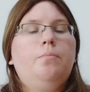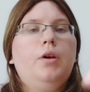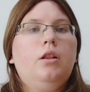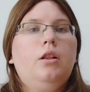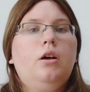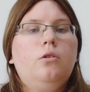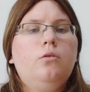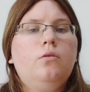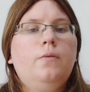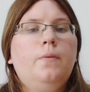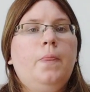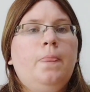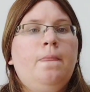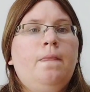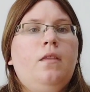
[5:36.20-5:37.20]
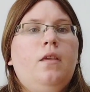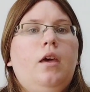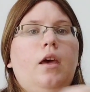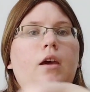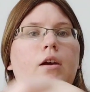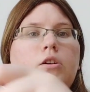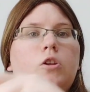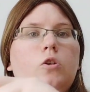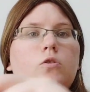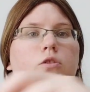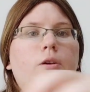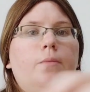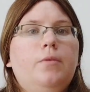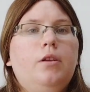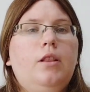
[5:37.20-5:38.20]
pillow and close
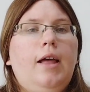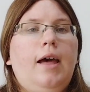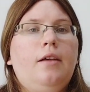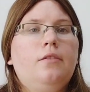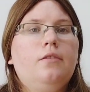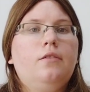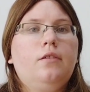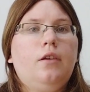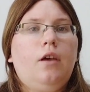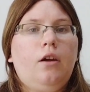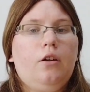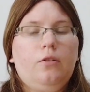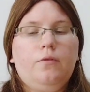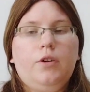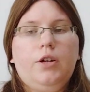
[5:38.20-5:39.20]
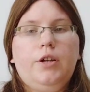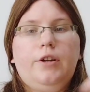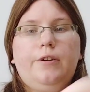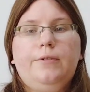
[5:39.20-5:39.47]
up the last side over here.